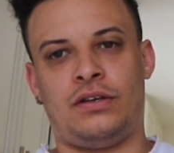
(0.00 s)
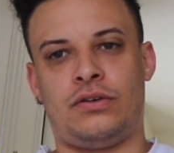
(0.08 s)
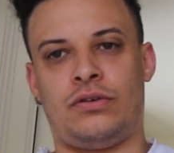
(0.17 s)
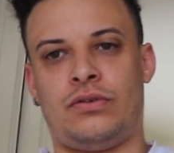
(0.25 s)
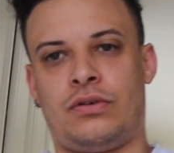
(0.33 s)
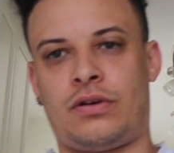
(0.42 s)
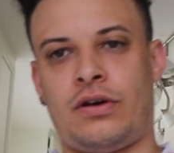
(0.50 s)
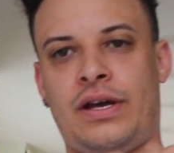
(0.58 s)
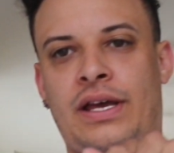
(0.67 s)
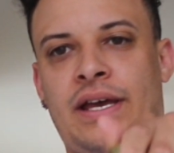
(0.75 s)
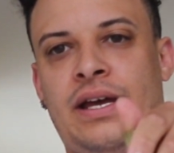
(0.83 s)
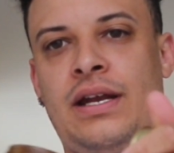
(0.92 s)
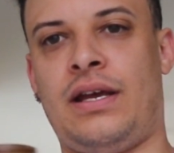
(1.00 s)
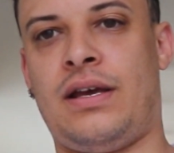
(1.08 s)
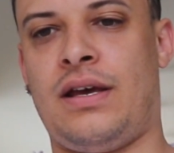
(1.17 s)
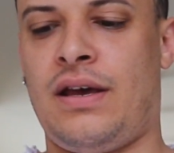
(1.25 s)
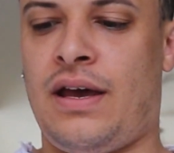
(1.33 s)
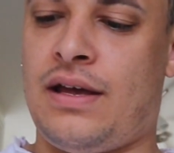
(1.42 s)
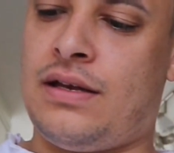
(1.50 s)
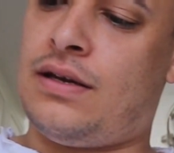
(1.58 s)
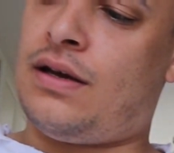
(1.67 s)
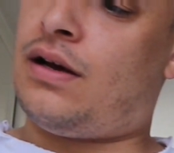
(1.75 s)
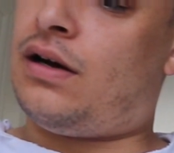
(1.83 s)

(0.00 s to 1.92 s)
you go ahead, and